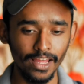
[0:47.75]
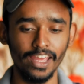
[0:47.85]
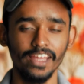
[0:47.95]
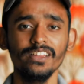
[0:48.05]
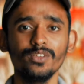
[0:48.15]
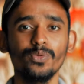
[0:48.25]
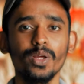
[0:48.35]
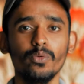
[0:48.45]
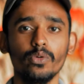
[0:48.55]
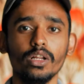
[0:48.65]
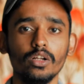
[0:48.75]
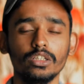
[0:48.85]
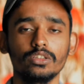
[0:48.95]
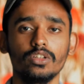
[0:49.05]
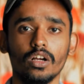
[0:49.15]
In this video, we're going
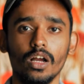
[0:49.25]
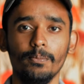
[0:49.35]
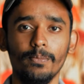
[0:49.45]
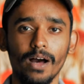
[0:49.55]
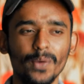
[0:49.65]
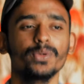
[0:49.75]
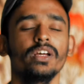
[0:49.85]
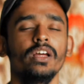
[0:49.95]
to talk about